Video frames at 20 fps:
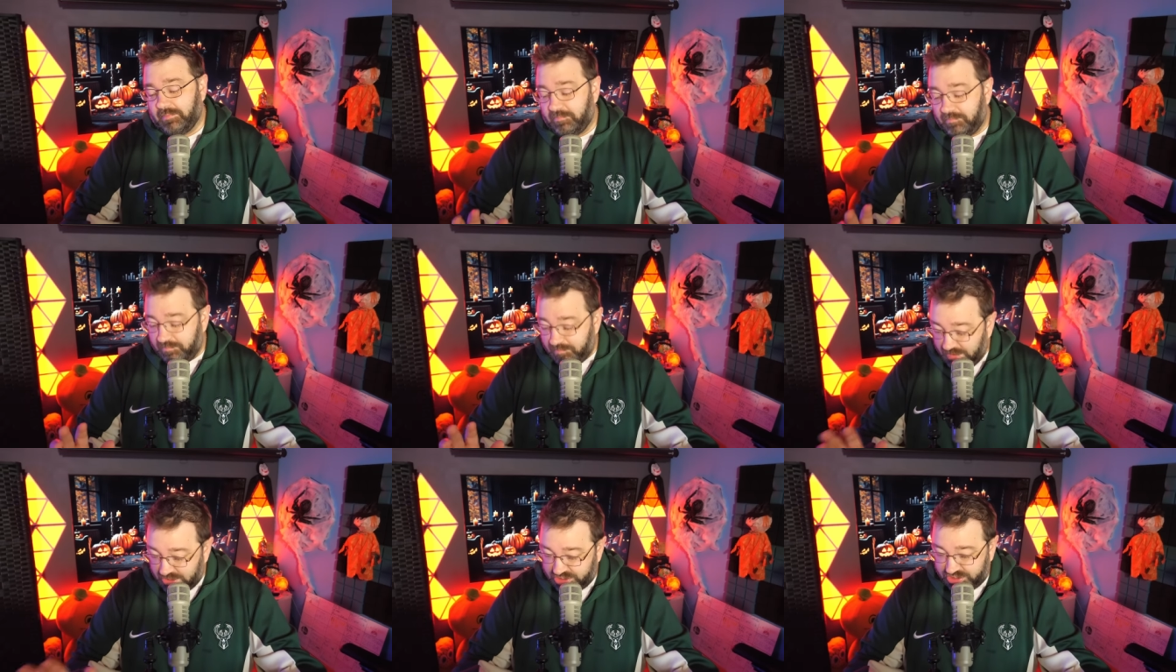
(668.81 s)

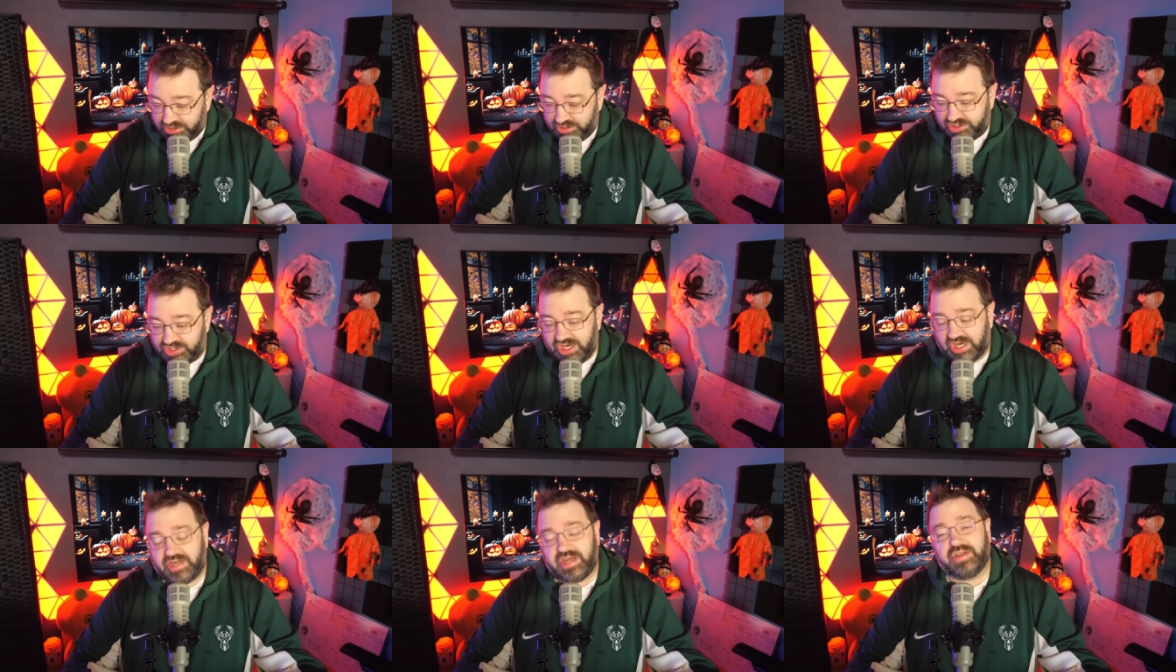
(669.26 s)
make sure you
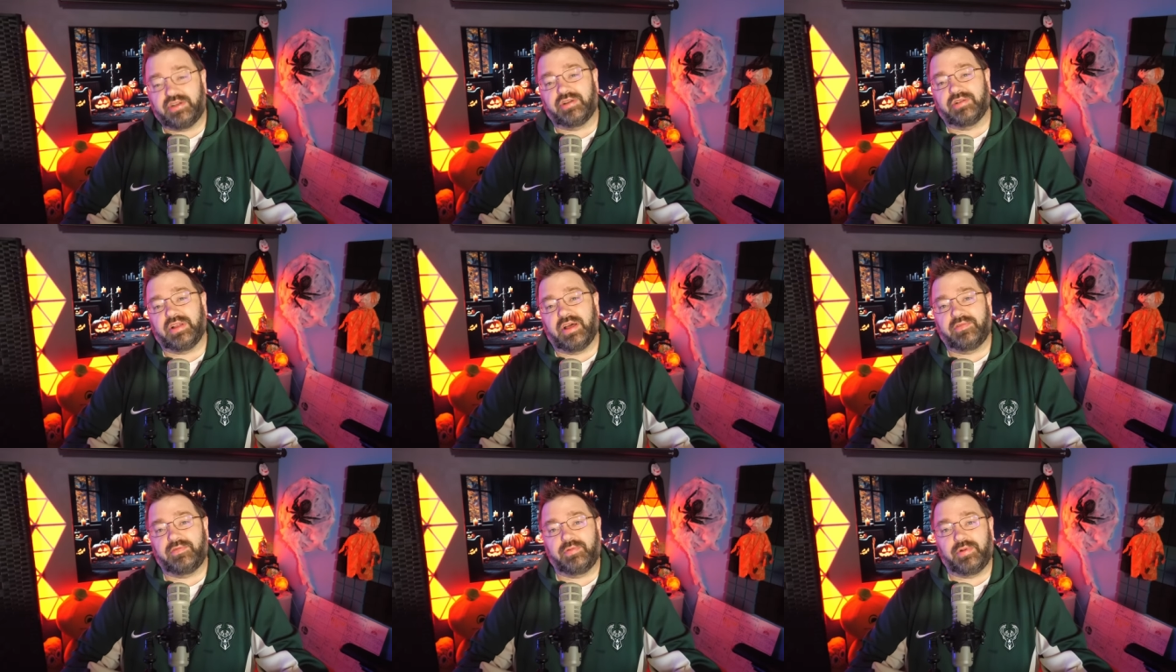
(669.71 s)
check on your
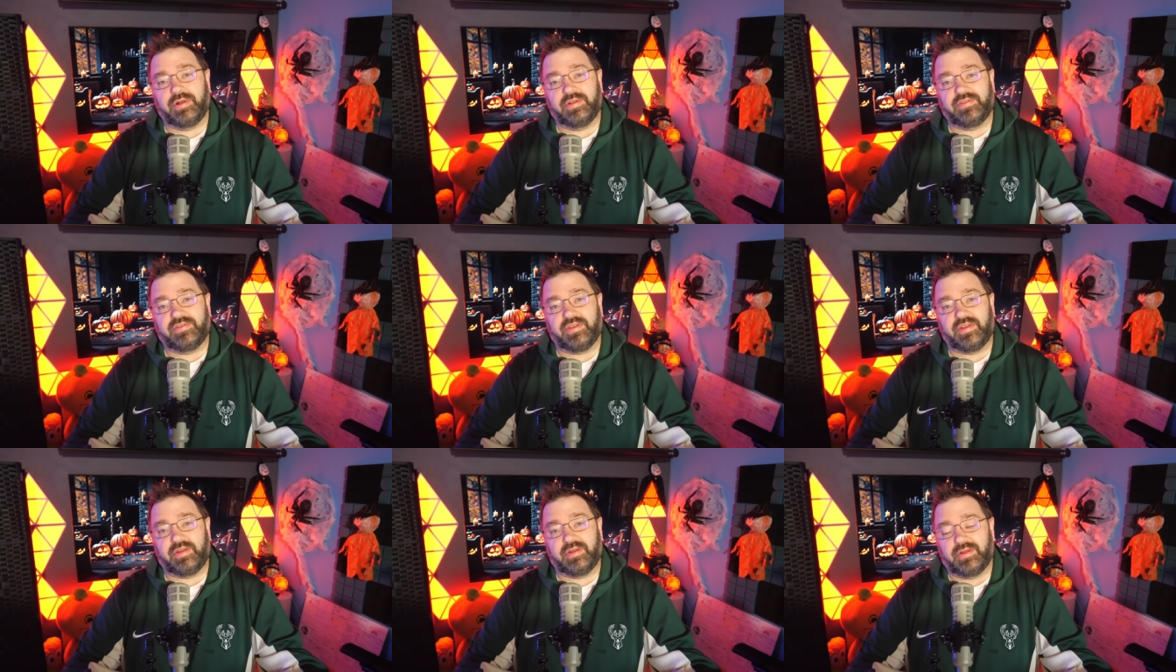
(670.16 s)
loved
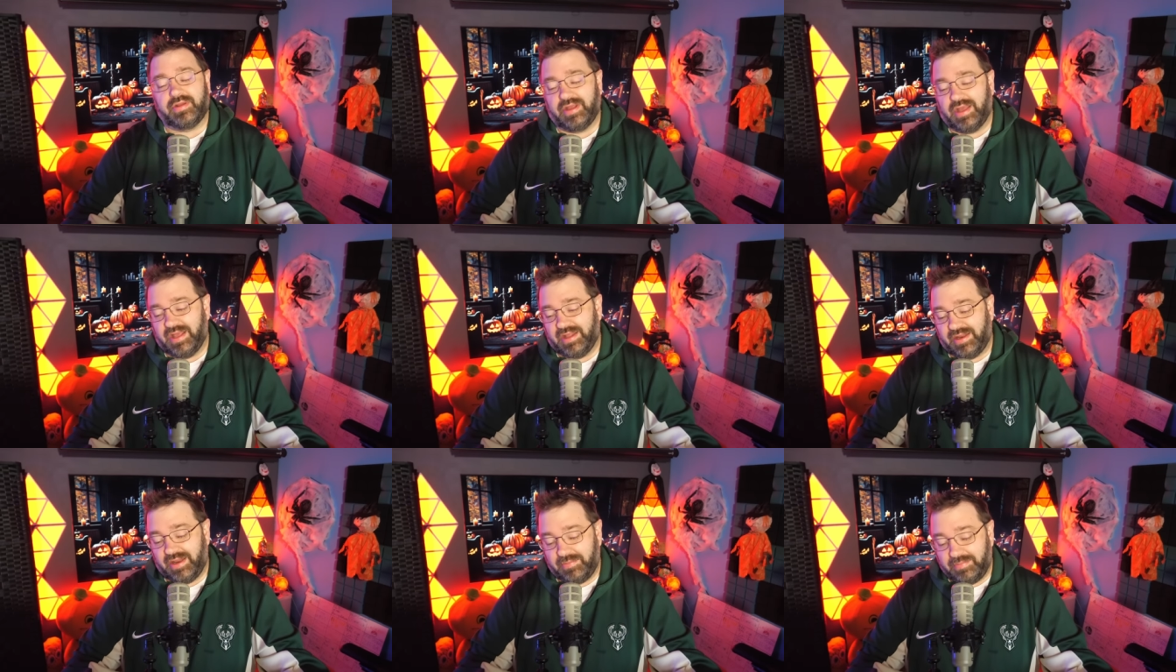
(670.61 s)
ones and
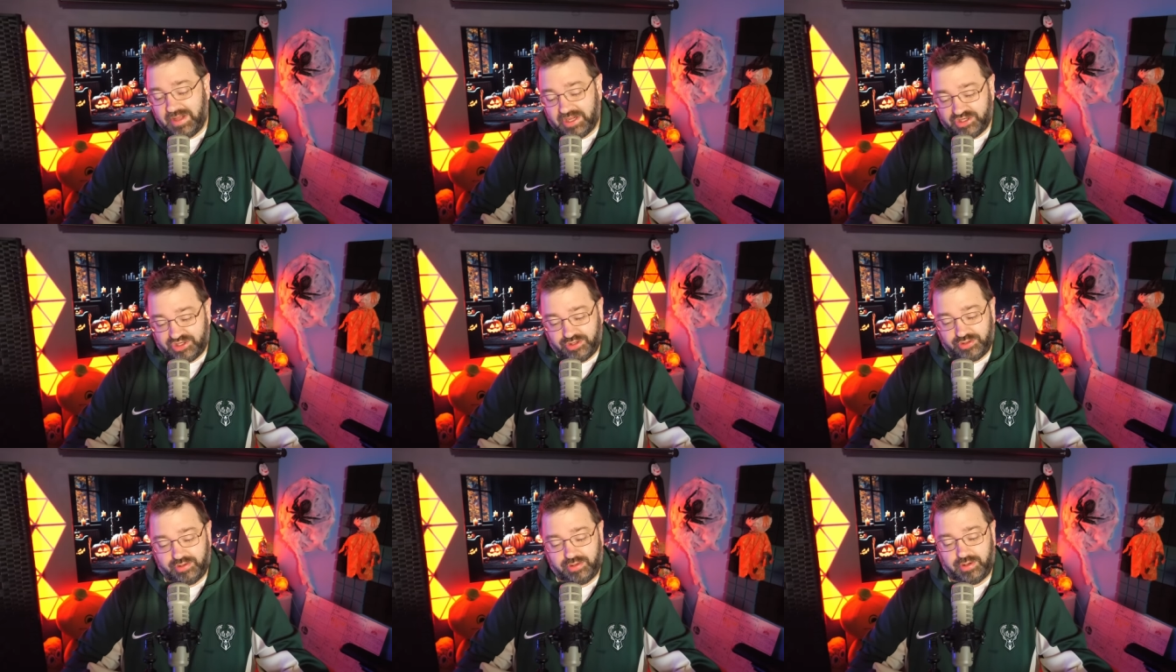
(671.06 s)
make
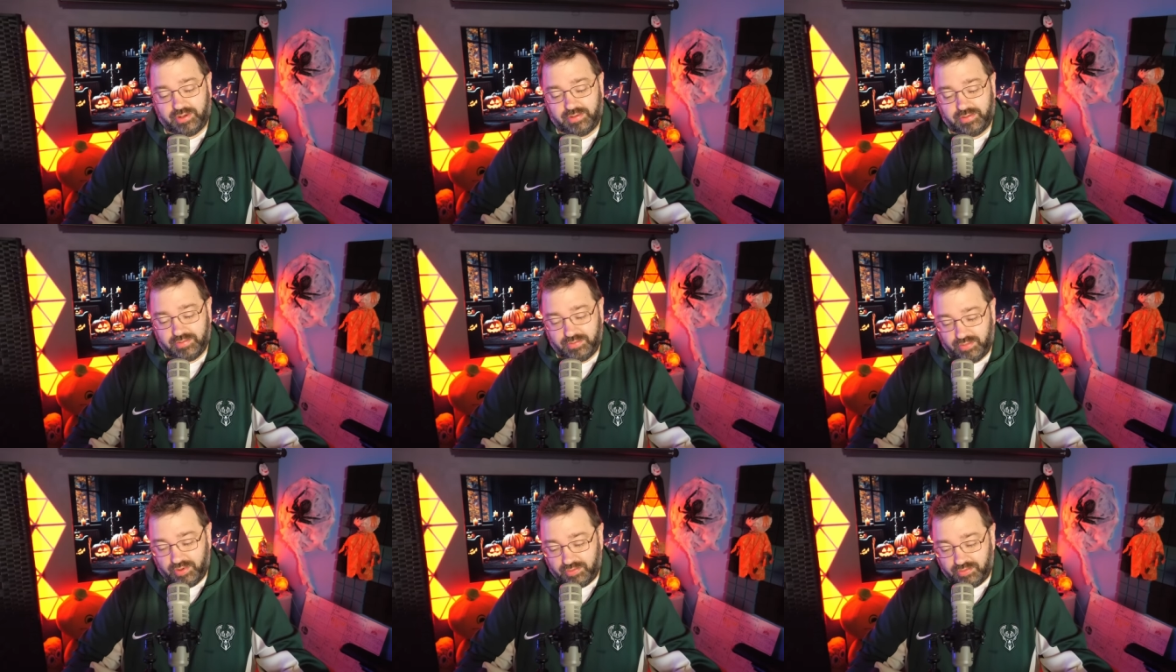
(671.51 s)
sure they're
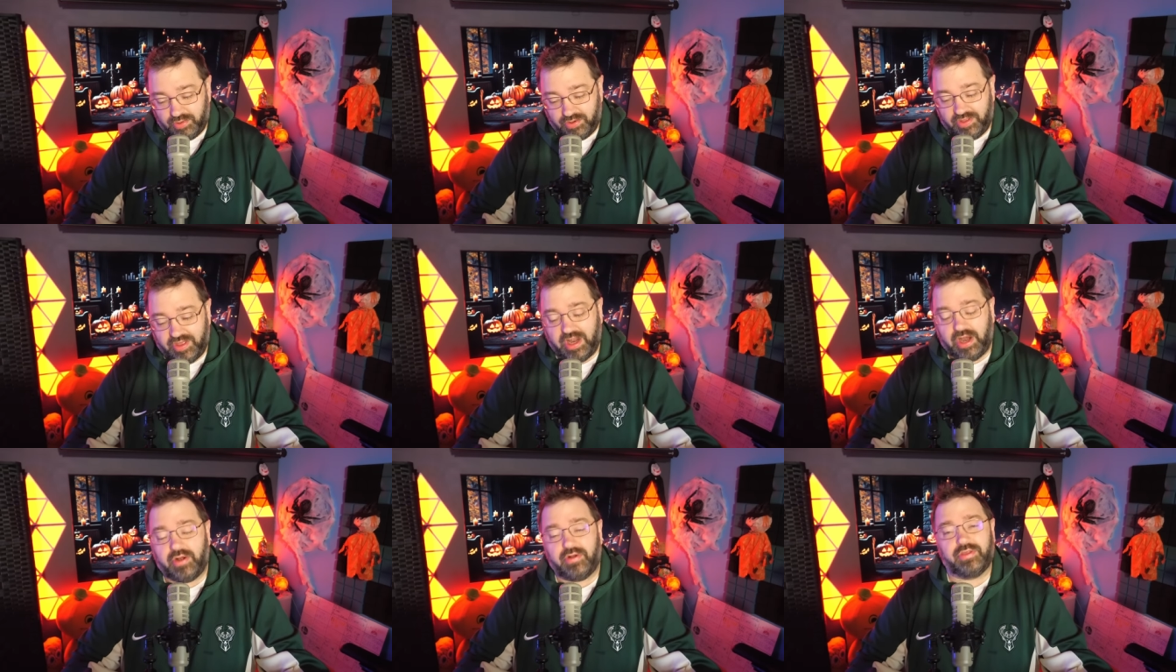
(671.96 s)
where
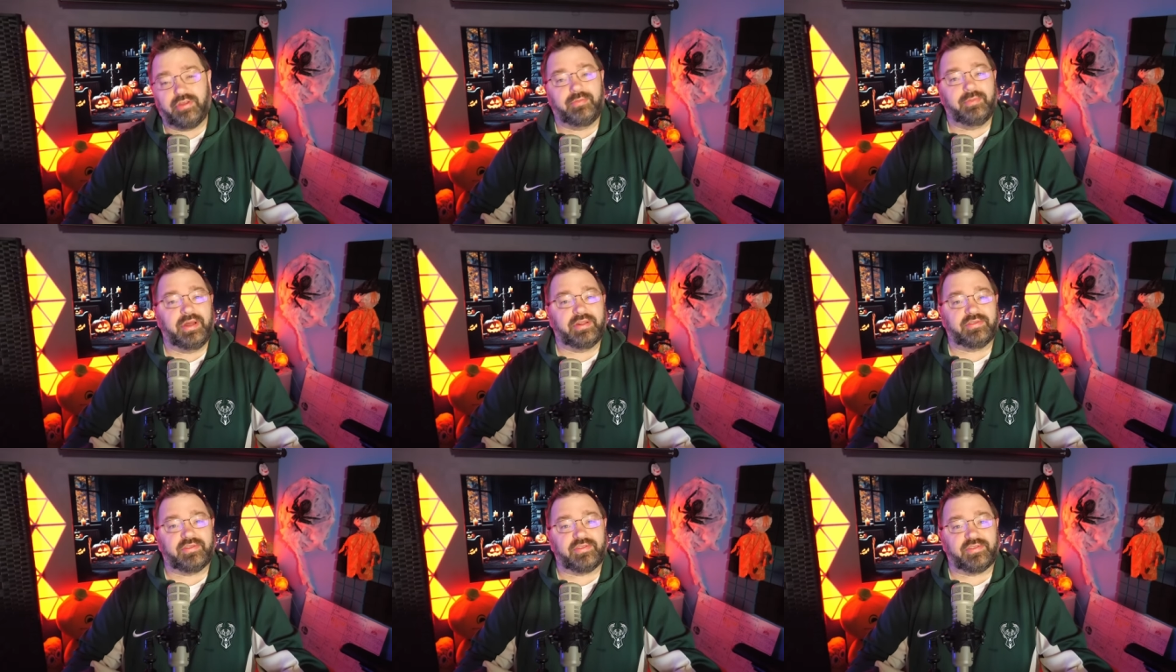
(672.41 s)
they are in their
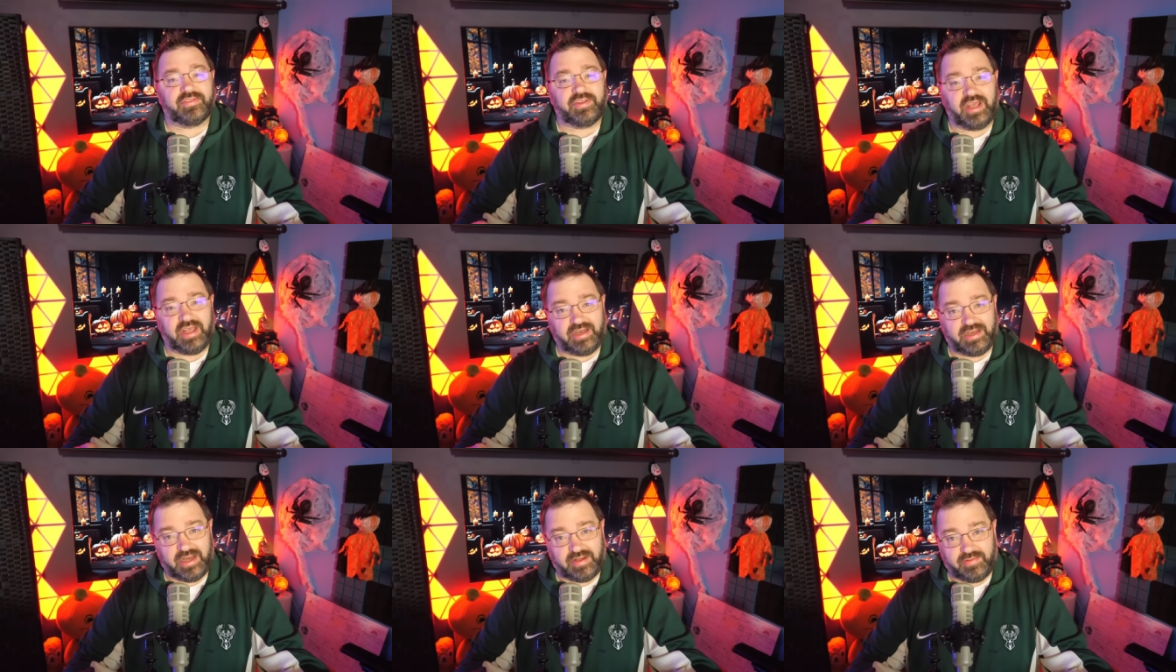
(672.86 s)
mental
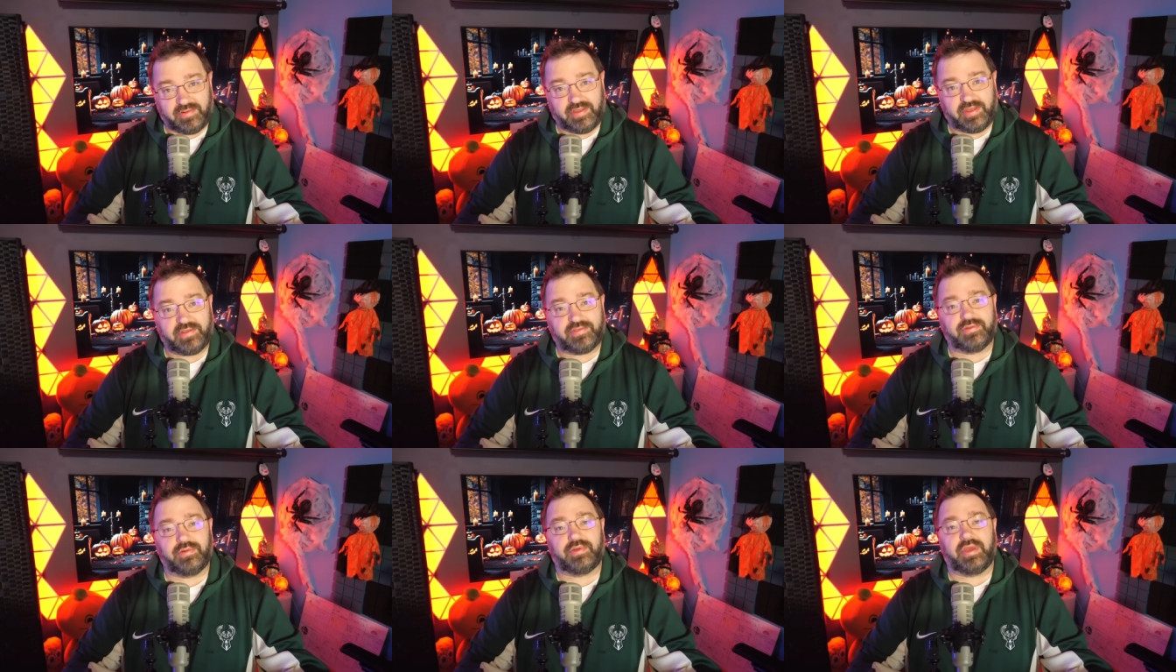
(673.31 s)
state and
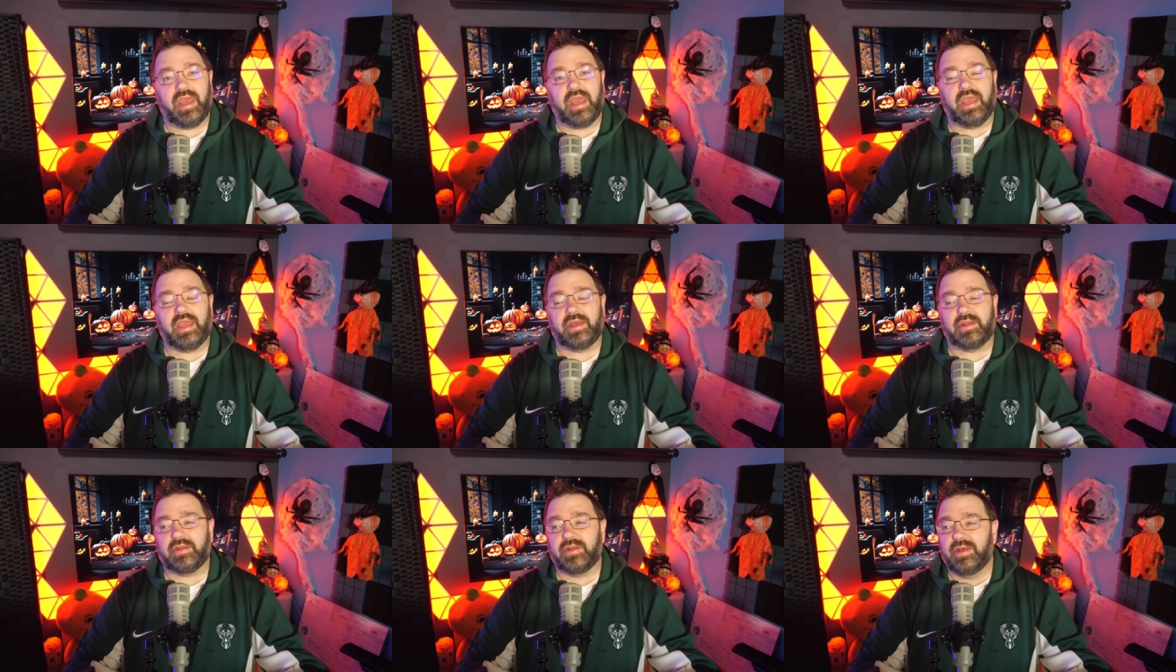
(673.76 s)
everything's
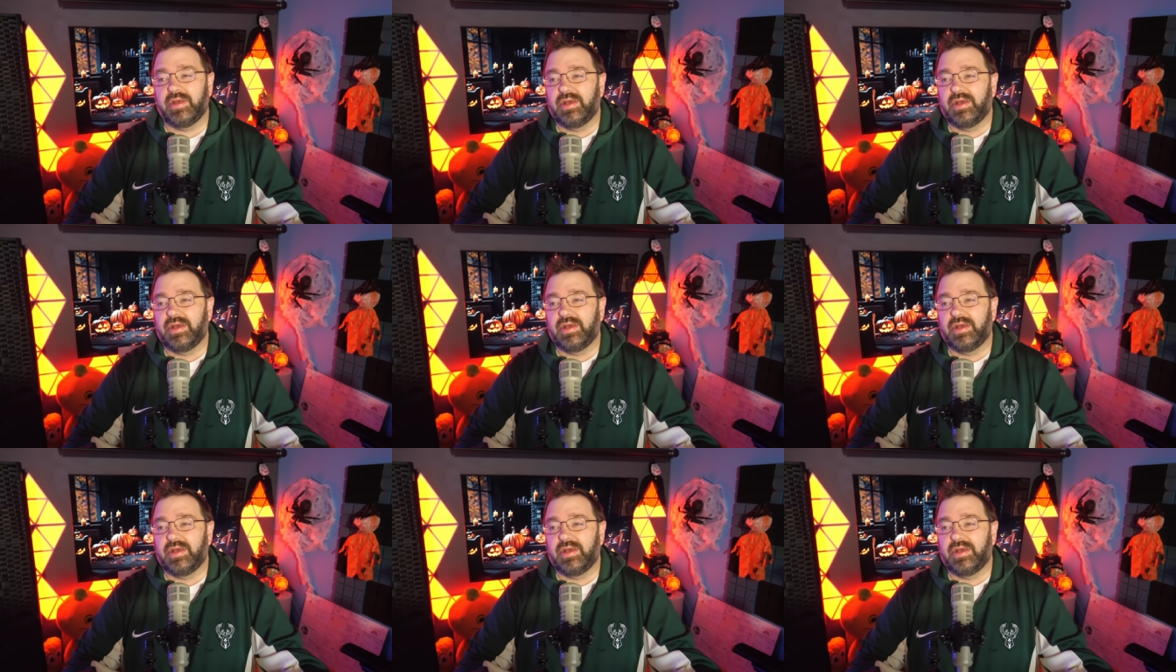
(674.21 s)
okay. And